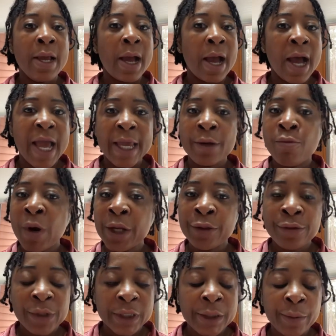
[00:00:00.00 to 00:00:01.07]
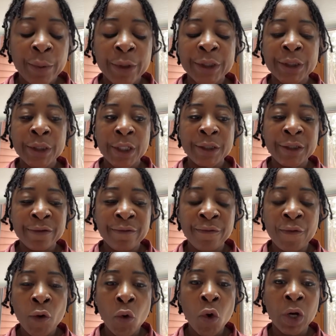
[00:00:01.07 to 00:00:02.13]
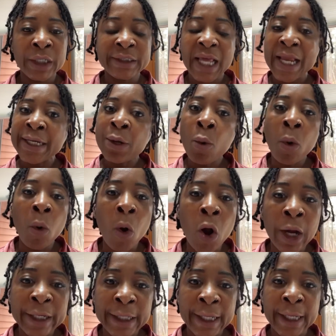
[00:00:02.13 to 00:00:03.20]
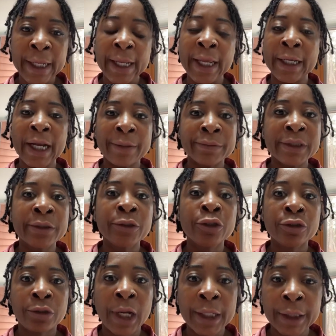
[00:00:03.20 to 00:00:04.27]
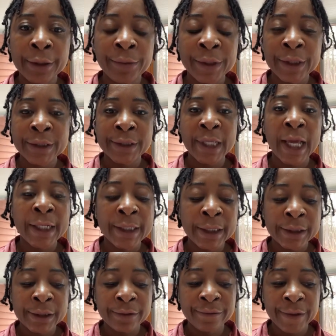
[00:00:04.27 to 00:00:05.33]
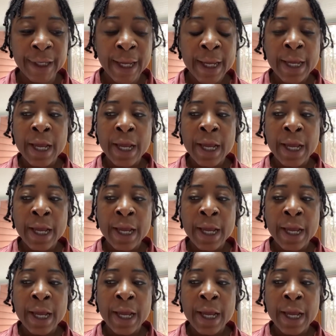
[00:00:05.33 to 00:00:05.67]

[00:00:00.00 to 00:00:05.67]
I went through a separation, a divorce. I didn't want it, and I'm still struggling with the sadness of it.